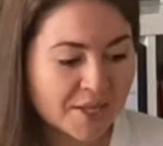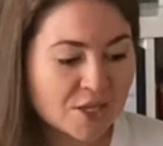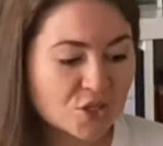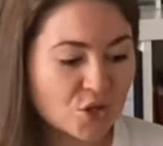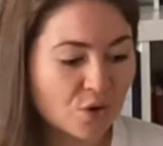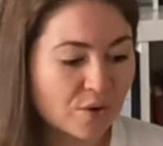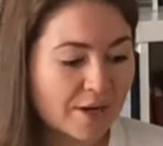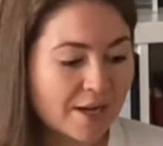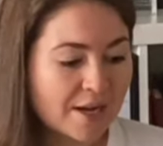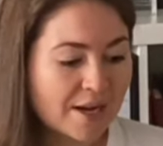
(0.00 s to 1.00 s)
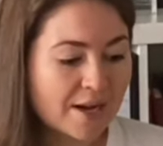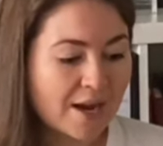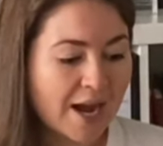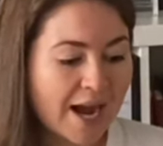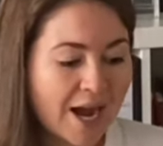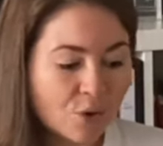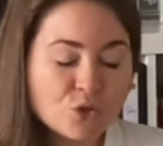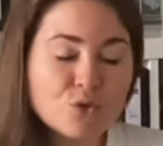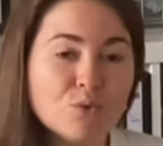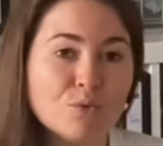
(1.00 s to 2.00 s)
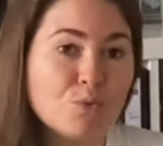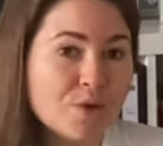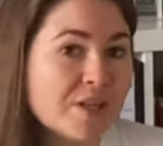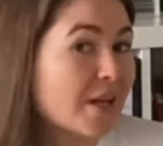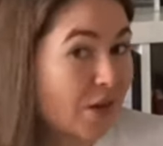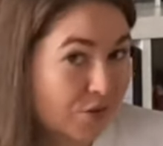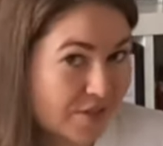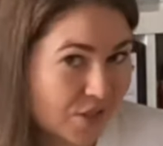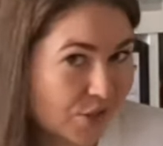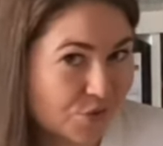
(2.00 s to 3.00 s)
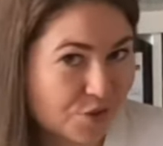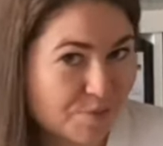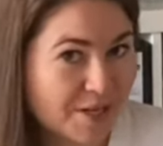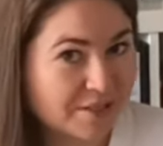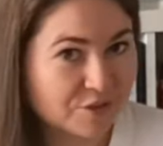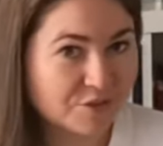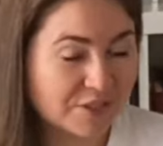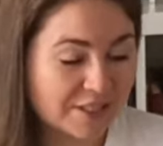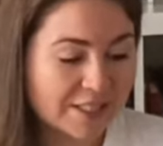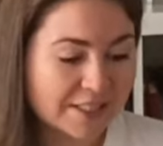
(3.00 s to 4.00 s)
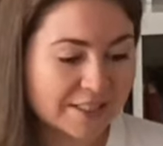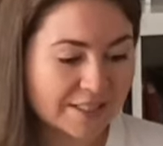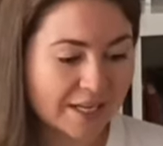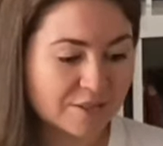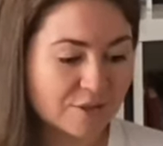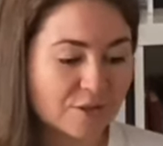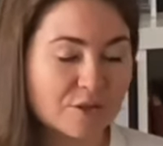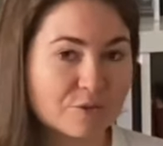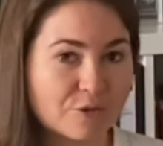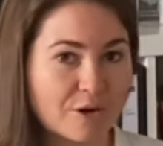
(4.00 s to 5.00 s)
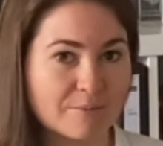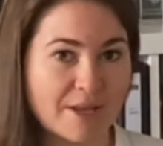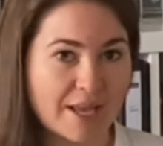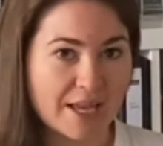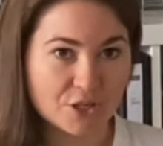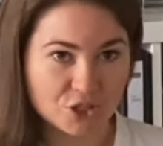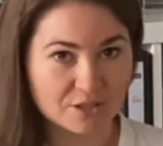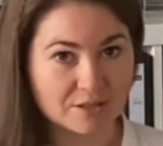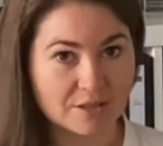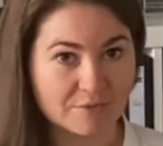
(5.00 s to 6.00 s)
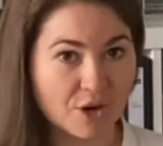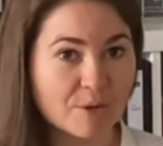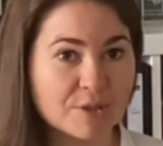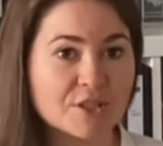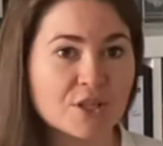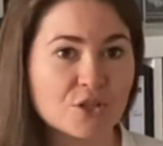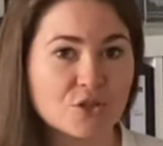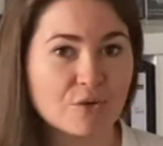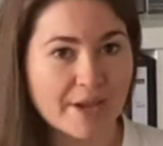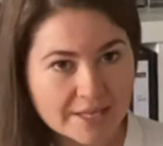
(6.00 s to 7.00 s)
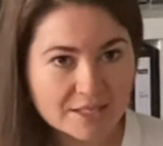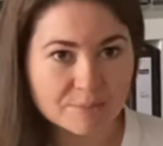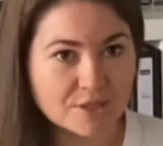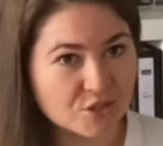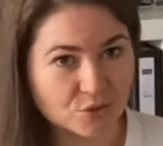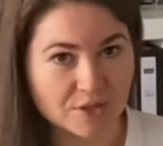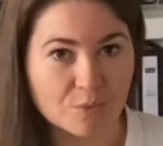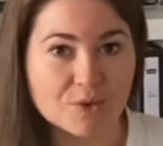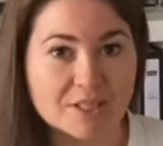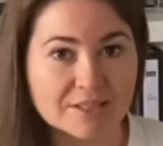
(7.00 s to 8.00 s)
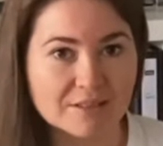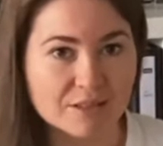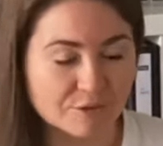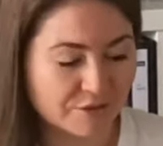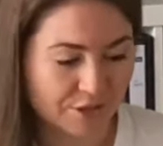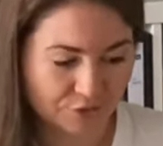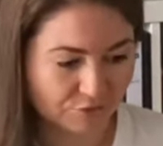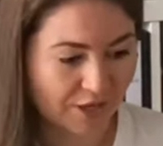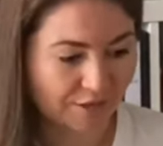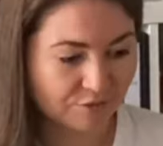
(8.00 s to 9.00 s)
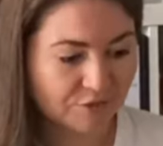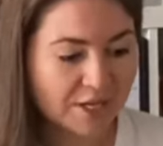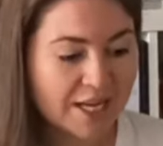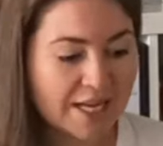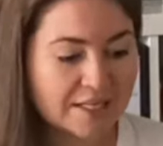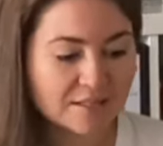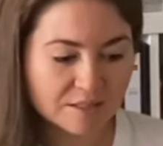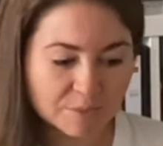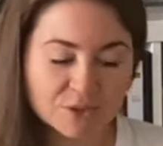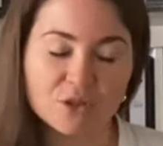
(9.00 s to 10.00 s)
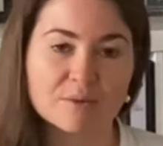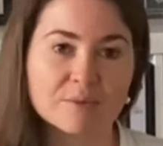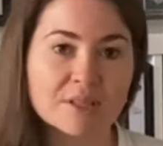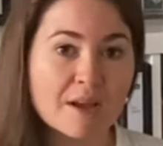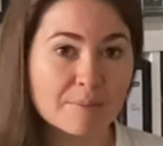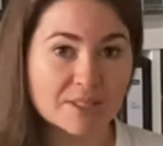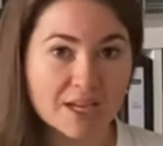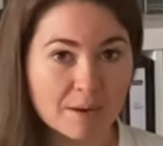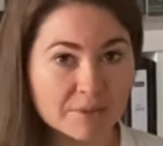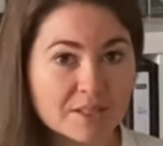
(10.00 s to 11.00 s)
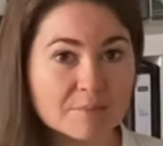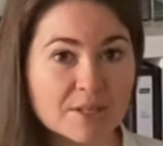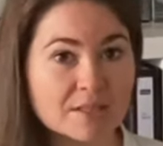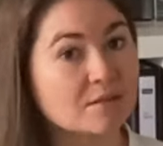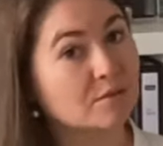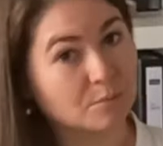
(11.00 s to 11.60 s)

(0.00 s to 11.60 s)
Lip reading: So how do we and our cells respectively get from energy in the environment to ATP so that we can live and thrive? In simple terms, metabolism is the